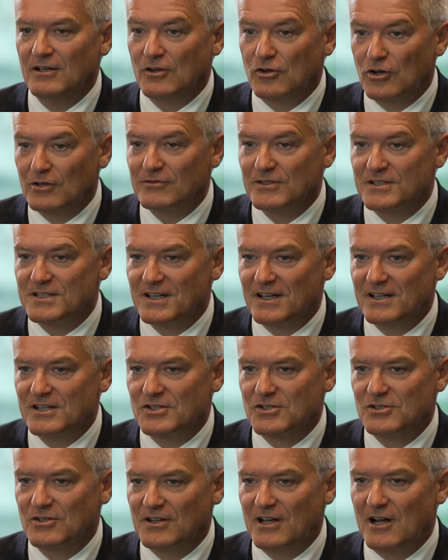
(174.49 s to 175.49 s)

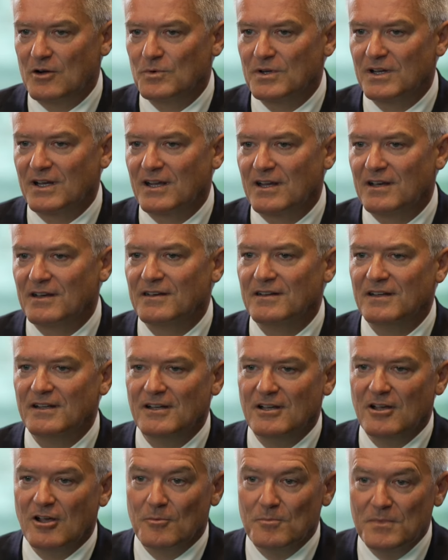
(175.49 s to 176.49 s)
conversation on how we can
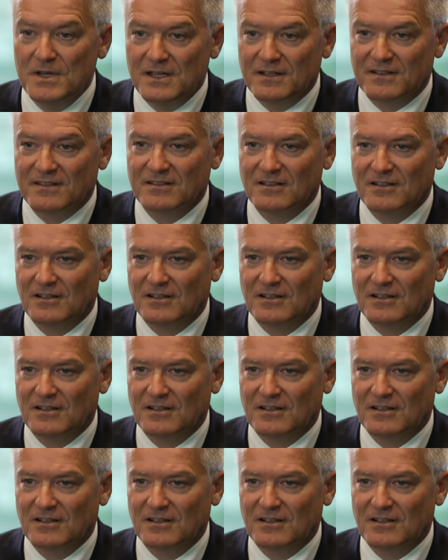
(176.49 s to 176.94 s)
meet